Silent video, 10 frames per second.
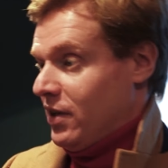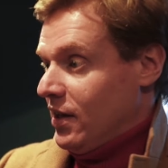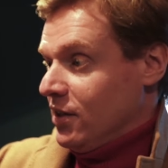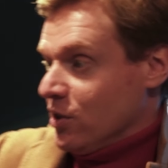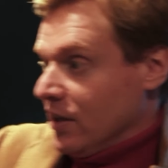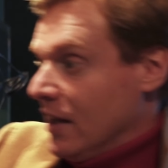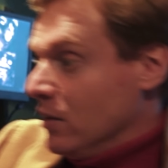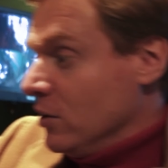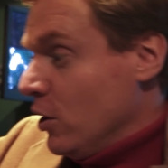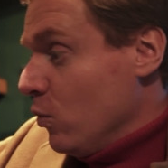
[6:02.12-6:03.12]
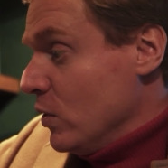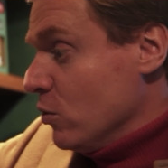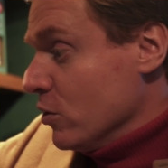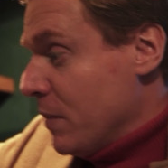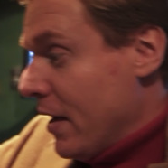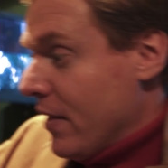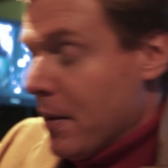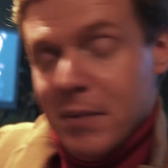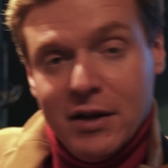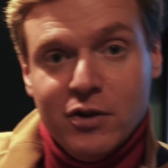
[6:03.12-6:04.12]
here. So again, you know, we talked about
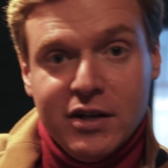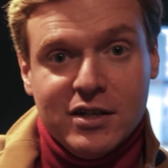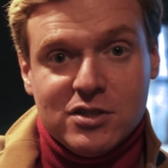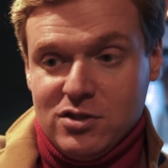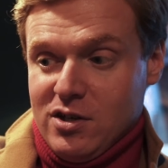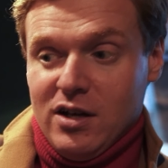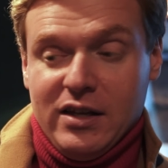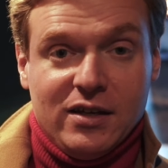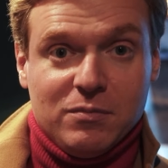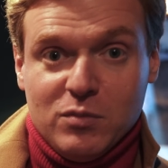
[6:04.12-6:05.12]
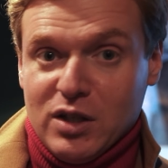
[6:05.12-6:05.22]
that Benrinnes earlier.